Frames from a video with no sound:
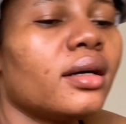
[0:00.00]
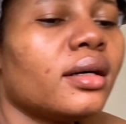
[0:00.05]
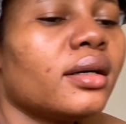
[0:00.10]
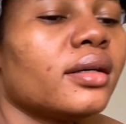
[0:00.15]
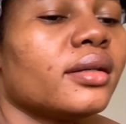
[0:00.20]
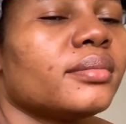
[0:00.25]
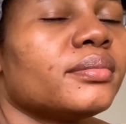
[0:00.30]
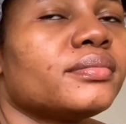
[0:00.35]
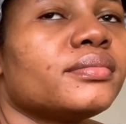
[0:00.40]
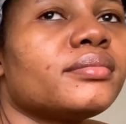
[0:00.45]

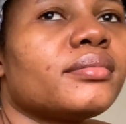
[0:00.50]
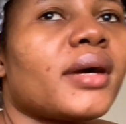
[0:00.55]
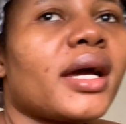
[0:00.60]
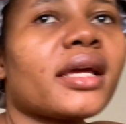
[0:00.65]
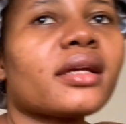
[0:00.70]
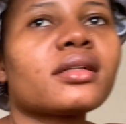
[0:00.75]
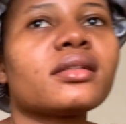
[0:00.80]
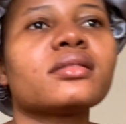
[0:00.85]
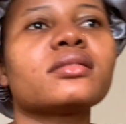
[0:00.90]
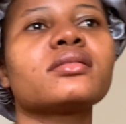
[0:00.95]

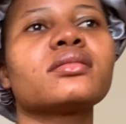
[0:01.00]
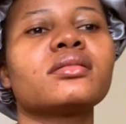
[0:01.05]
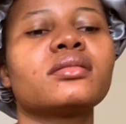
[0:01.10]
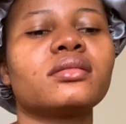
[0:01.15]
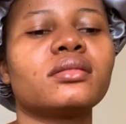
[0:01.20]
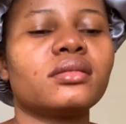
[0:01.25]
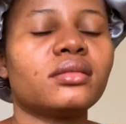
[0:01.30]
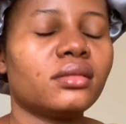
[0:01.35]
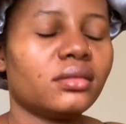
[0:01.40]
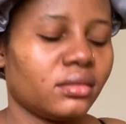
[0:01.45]
mic.
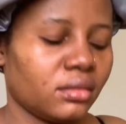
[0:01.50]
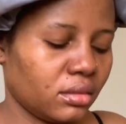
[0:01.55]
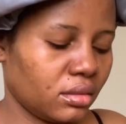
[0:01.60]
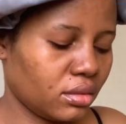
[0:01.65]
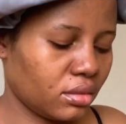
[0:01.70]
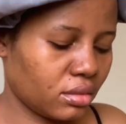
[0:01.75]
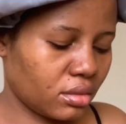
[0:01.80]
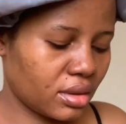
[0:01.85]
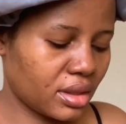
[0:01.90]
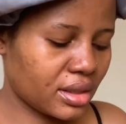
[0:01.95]

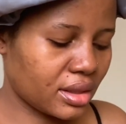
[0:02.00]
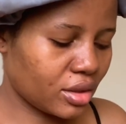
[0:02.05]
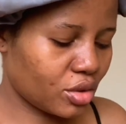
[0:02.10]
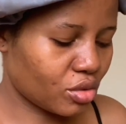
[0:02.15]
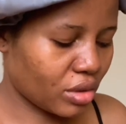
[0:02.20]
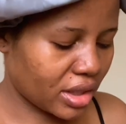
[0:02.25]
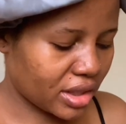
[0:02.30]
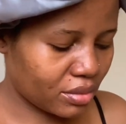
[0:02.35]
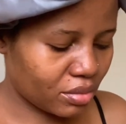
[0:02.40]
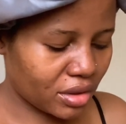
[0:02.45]
Is it
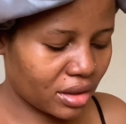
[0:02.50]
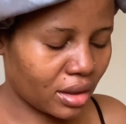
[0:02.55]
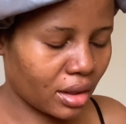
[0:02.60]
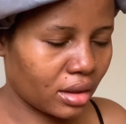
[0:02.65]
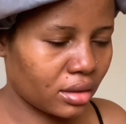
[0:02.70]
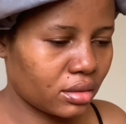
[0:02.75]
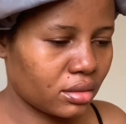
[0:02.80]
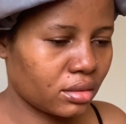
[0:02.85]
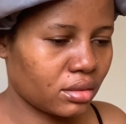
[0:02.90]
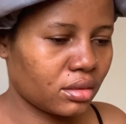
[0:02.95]
transmitter?
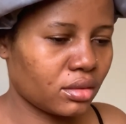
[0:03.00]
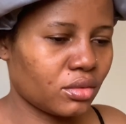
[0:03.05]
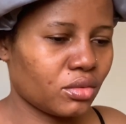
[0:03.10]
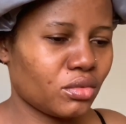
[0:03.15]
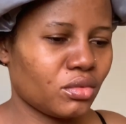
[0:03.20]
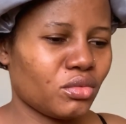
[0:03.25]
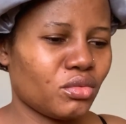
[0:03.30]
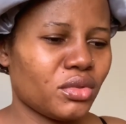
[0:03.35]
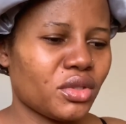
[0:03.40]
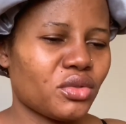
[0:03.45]

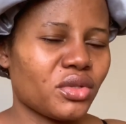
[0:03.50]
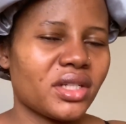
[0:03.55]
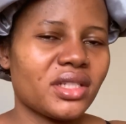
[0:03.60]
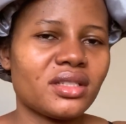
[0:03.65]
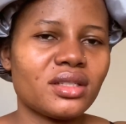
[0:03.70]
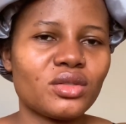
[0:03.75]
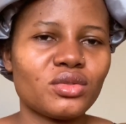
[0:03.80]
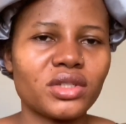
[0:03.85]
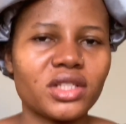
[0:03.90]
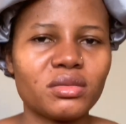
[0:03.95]
Which one is
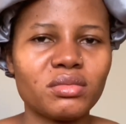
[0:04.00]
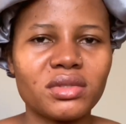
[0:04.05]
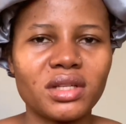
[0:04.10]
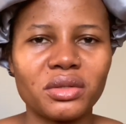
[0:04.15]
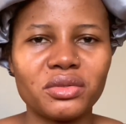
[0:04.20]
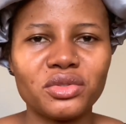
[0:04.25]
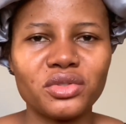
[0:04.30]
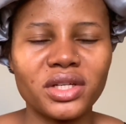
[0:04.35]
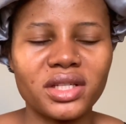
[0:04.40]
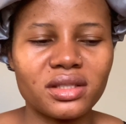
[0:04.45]
the transmitter?
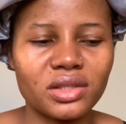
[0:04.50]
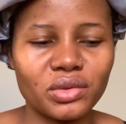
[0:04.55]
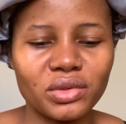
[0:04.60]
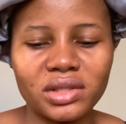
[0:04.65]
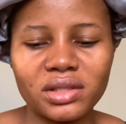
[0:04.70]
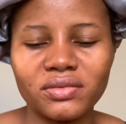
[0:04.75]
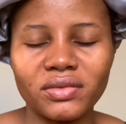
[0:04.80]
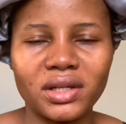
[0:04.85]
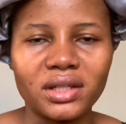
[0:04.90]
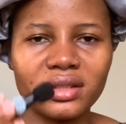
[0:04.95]
Which one is the
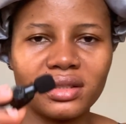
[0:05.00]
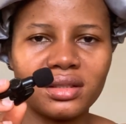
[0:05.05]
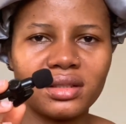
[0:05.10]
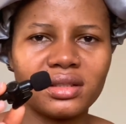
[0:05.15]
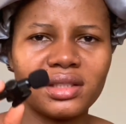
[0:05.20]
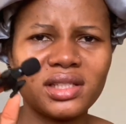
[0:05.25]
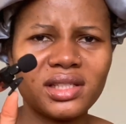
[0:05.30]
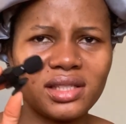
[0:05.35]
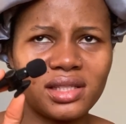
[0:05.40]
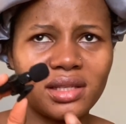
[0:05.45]
receiver?
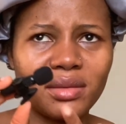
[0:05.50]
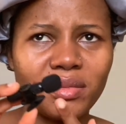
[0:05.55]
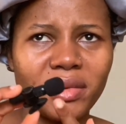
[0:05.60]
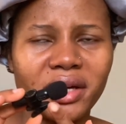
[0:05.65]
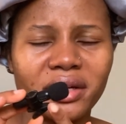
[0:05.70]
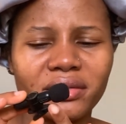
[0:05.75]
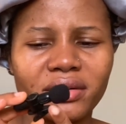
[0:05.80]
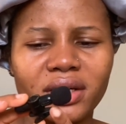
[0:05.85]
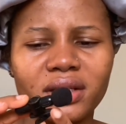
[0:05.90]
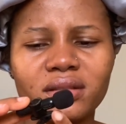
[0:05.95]
This is a
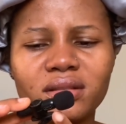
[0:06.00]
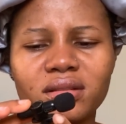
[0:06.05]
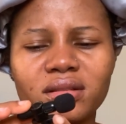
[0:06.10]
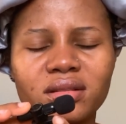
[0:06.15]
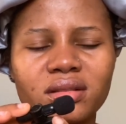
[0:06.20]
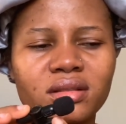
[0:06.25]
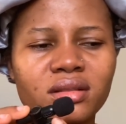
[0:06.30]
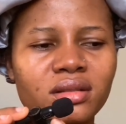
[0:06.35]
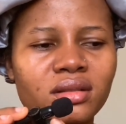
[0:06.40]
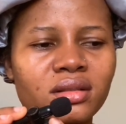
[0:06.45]
mic, right?
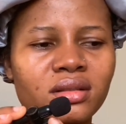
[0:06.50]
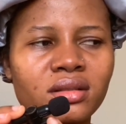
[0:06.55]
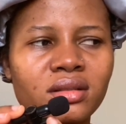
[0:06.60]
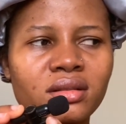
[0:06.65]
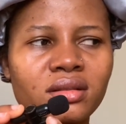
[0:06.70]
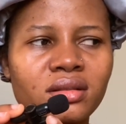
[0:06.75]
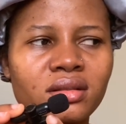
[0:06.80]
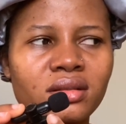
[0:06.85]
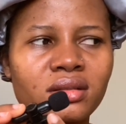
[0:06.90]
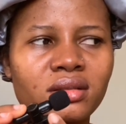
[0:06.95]

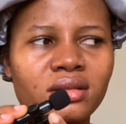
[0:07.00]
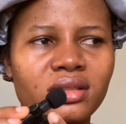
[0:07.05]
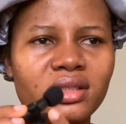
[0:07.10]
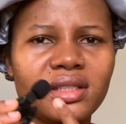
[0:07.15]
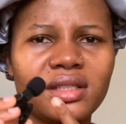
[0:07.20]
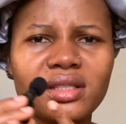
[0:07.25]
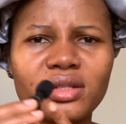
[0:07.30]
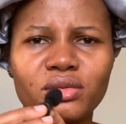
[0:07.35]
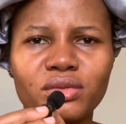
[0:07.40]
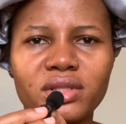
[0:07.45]
Is
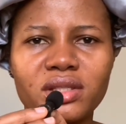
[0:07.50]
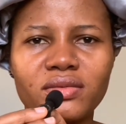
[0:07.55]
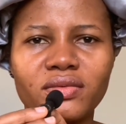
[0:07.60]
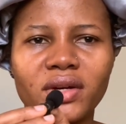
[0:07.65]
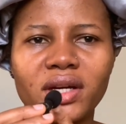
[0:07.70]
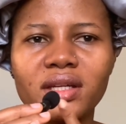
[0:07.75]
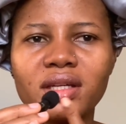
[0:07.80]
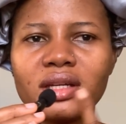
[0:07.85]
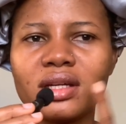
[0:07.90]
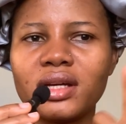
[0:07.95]
this the receiver?
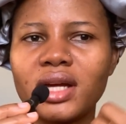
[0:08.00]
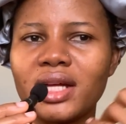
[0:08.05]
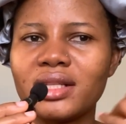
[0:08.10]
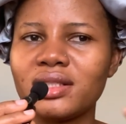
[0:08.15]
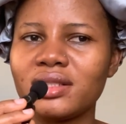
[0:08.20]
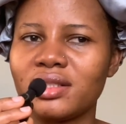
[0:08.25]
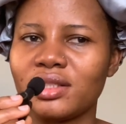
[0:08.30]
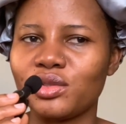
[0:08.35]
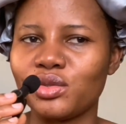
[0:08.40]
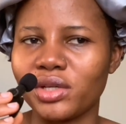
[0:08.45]
Yeah, I
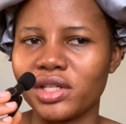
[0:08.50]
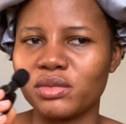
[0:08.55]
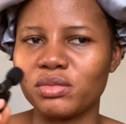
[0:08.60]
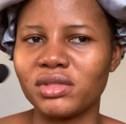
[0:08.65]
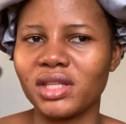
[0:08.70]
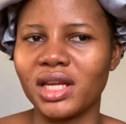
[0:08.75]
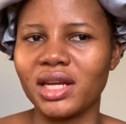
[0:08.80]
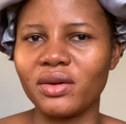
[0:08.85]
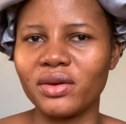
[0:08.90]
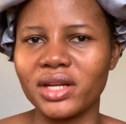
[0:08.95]
think the
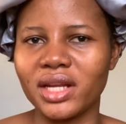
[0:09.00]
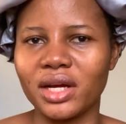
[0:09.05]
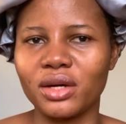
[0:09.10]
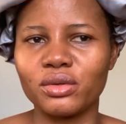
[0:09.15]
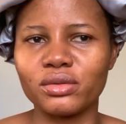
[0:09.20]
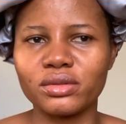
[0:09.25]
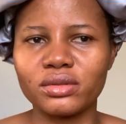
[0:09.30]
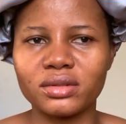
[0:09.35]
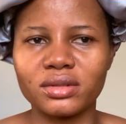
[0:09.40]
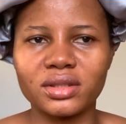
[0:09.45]
transmitter, that one that
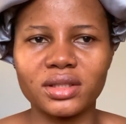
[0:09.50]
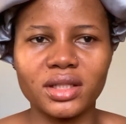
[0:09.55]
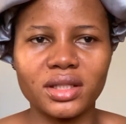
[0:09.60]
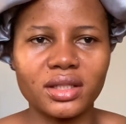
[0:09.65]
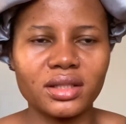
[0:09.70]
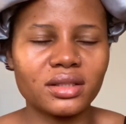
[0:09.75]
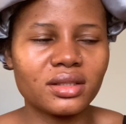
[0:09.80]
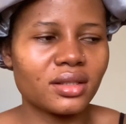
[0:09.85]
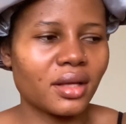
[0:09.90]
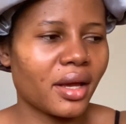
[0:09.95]
goes
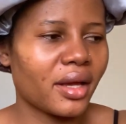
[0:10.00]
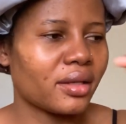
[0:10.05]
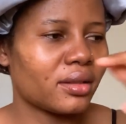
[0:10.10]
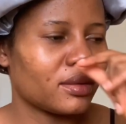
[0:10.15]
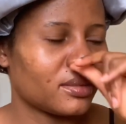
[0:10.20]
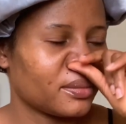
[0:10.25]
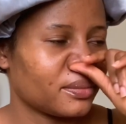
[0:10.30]
inside,